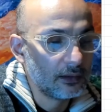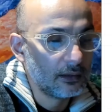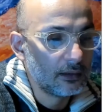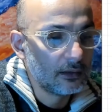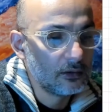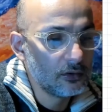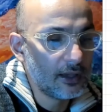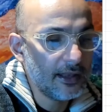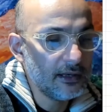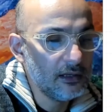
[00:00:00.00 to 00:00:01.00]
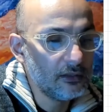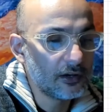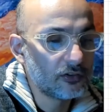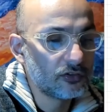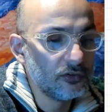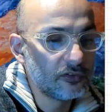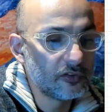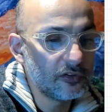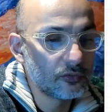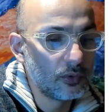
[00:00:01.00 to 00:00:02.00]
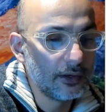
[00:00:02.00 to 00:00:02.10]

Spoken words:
You can either choose this one